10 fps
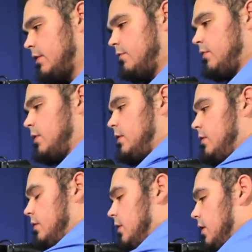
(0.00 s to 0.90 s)
foot
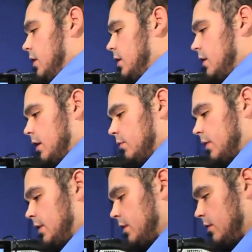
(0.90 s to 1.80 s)

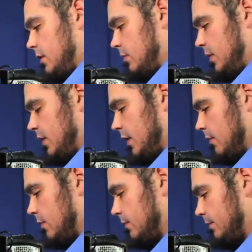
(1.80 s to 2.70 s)
networking UTP cable